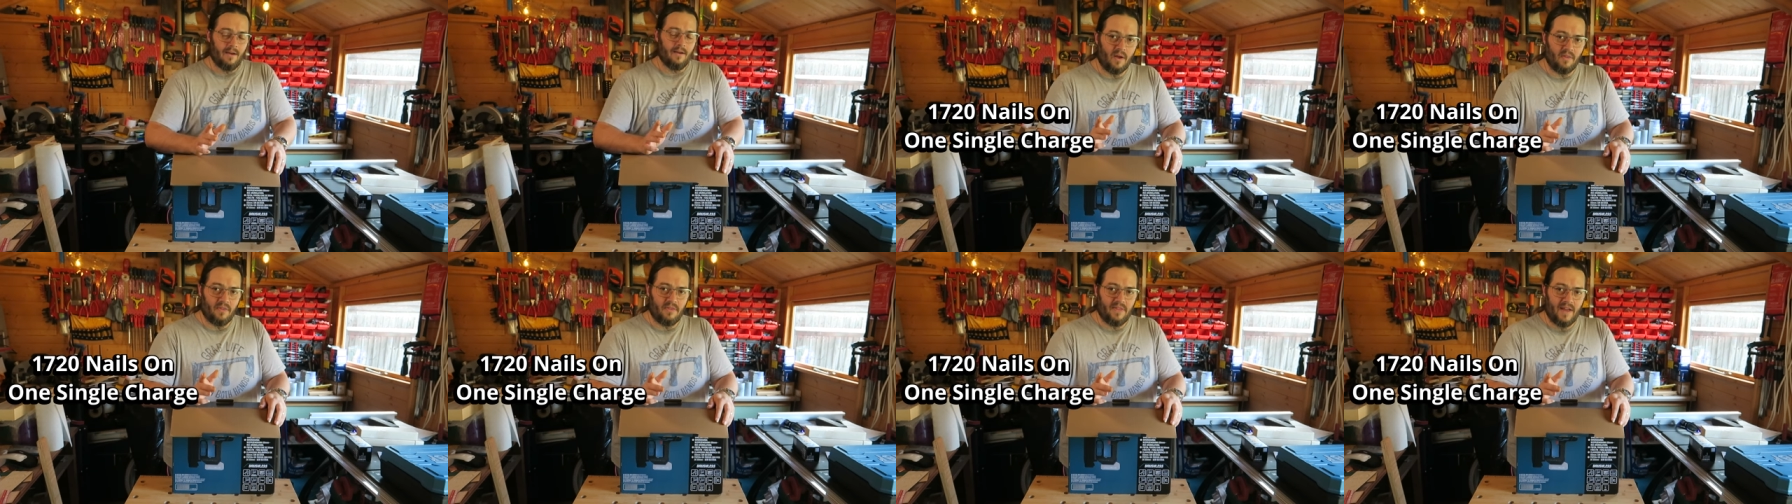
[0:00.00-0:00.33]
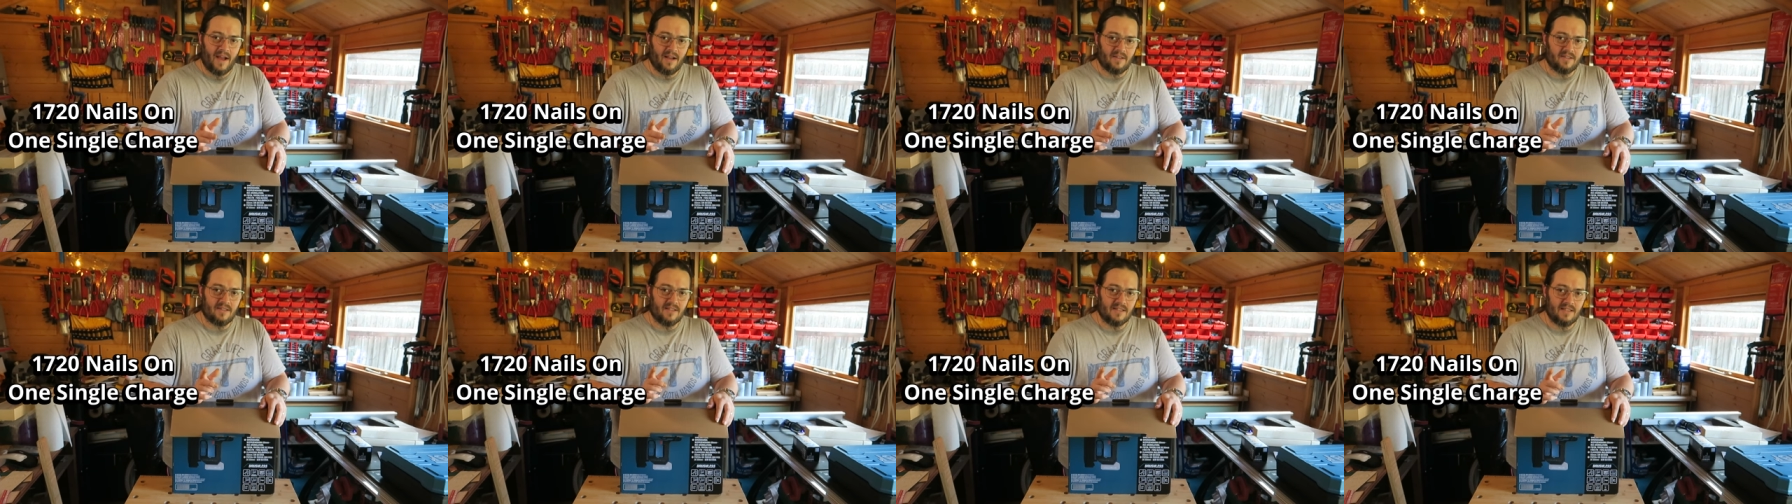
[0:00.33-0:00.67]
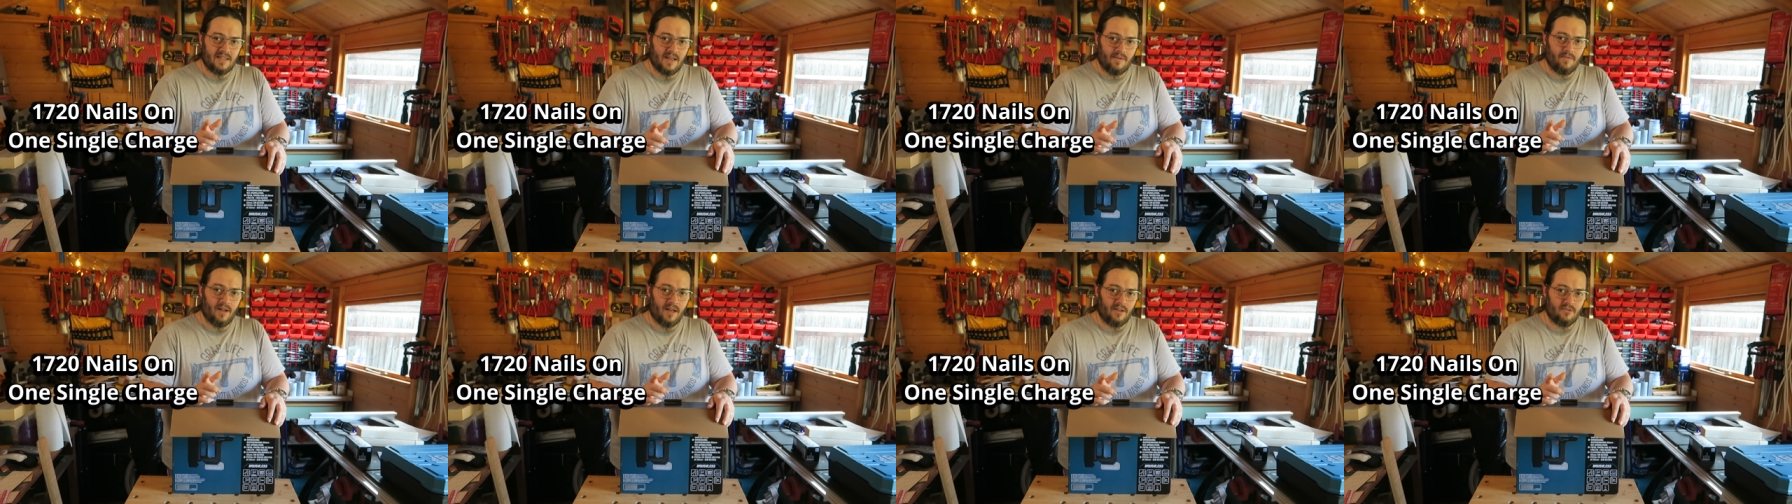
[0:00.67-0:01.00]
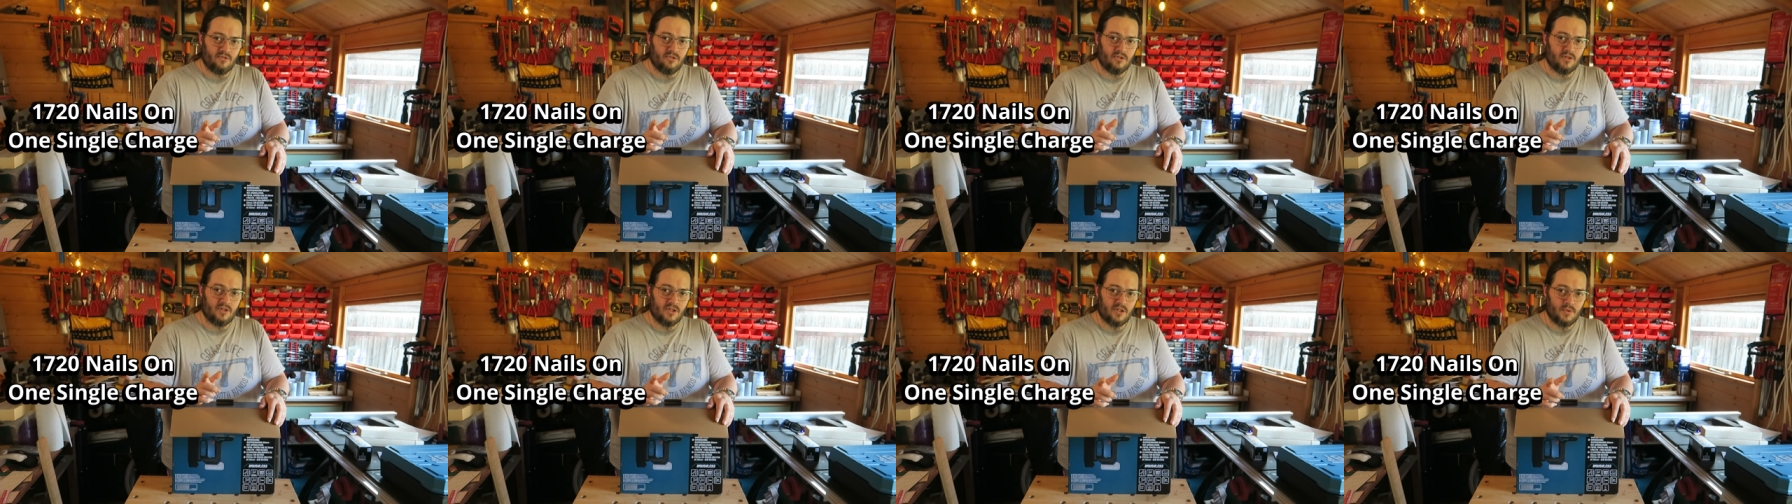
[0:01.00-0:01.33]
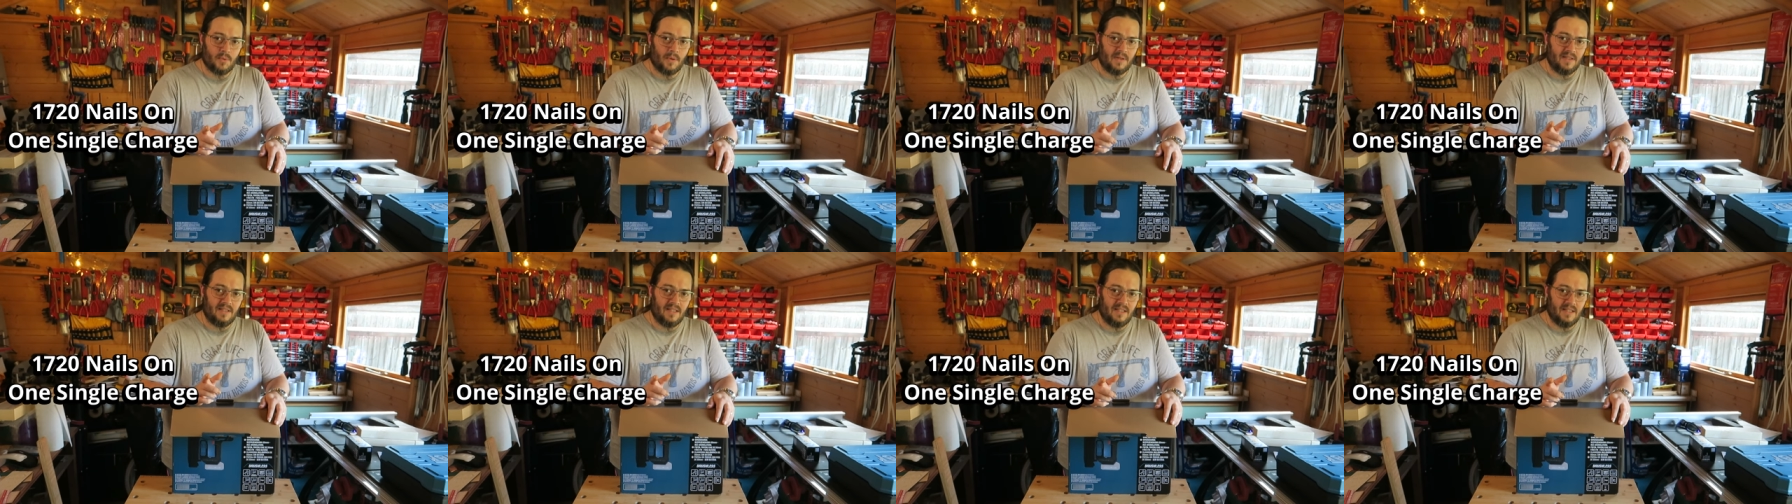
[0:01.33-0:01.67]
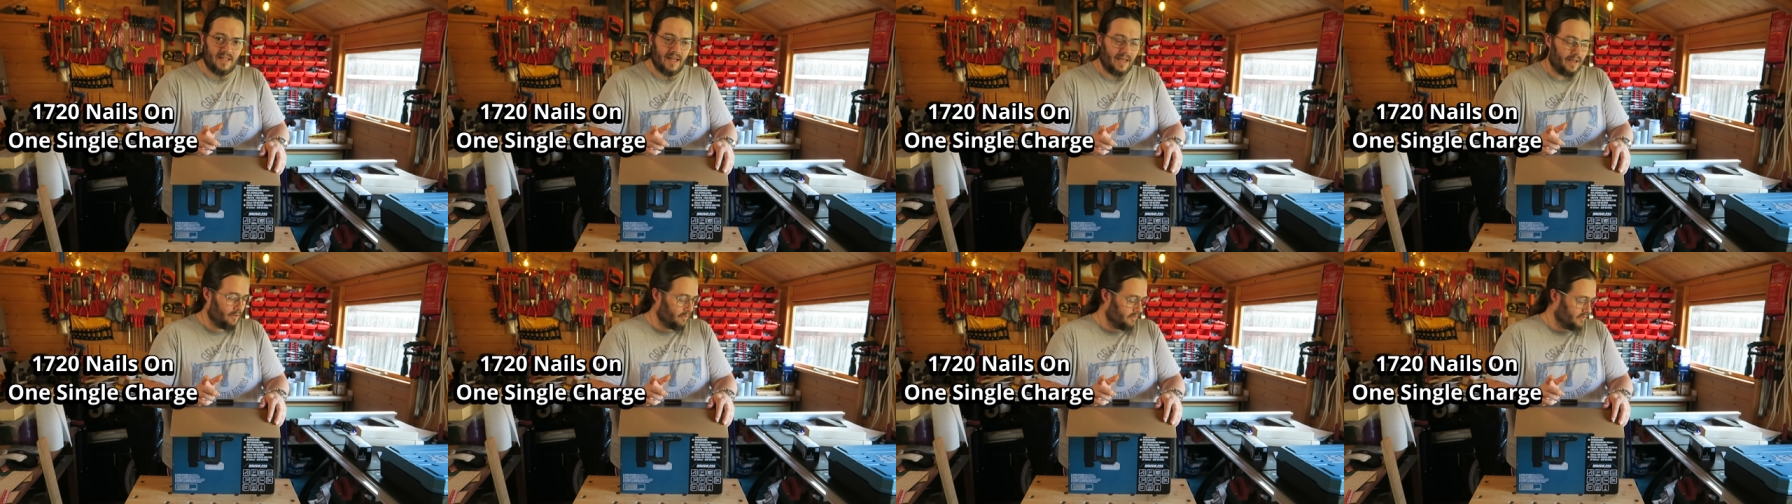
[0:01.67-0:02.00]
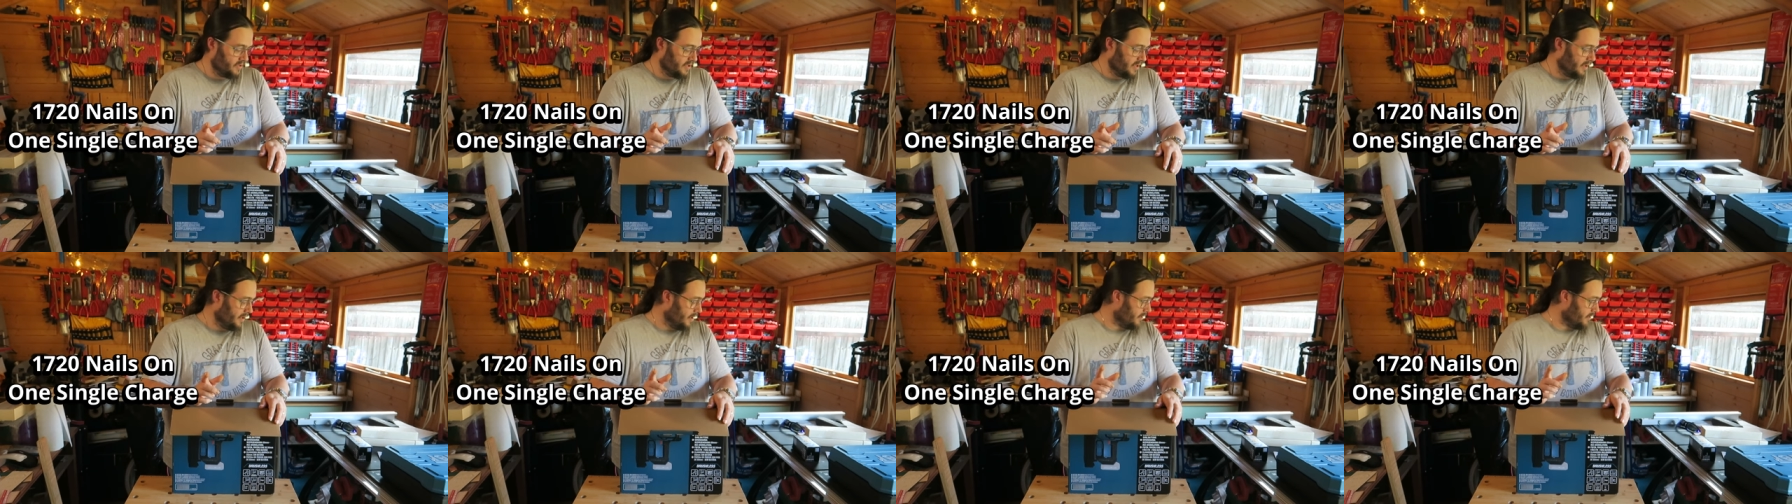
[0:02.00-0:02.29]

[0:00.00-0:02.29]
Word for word: 1,720 nails.